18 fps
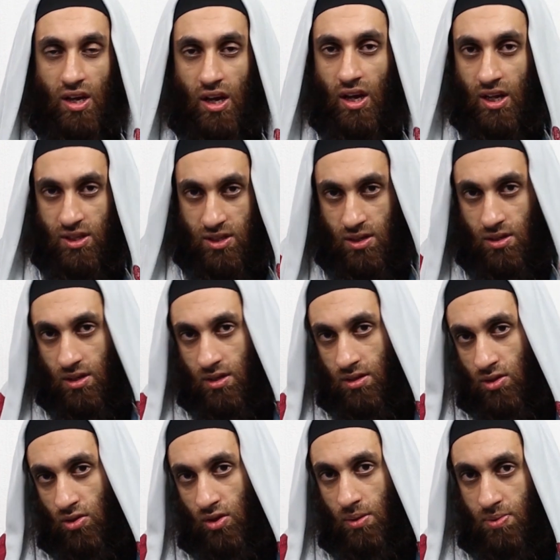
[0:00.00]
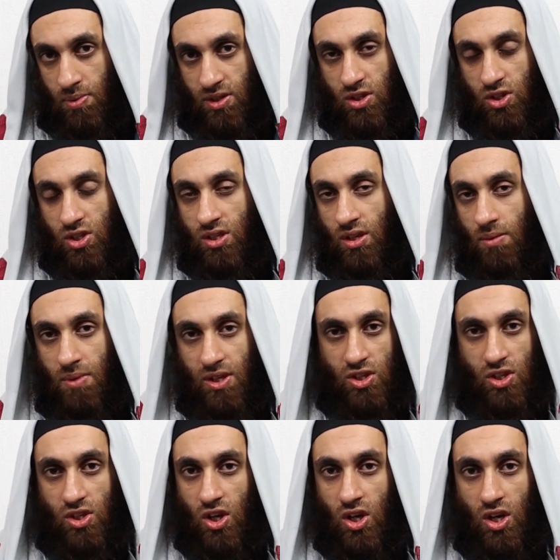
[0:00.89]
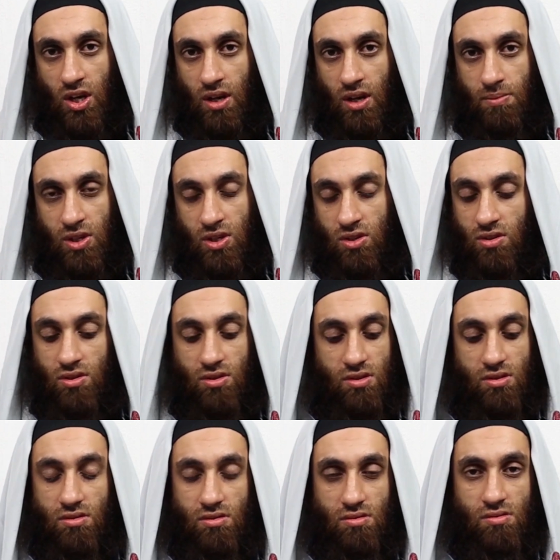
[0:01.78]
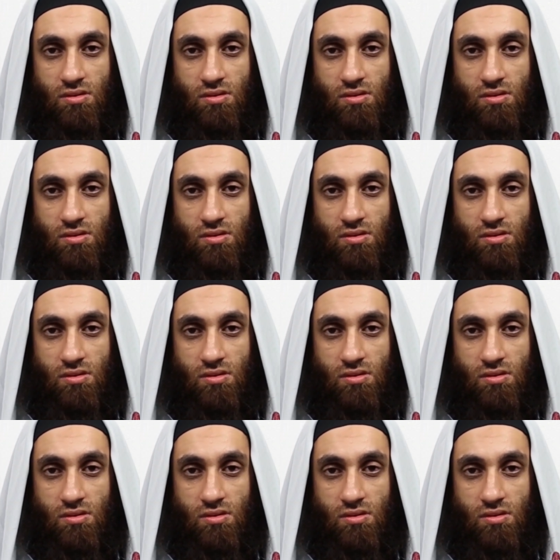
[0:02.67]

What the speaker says: as the three positions I mentioned earlier, because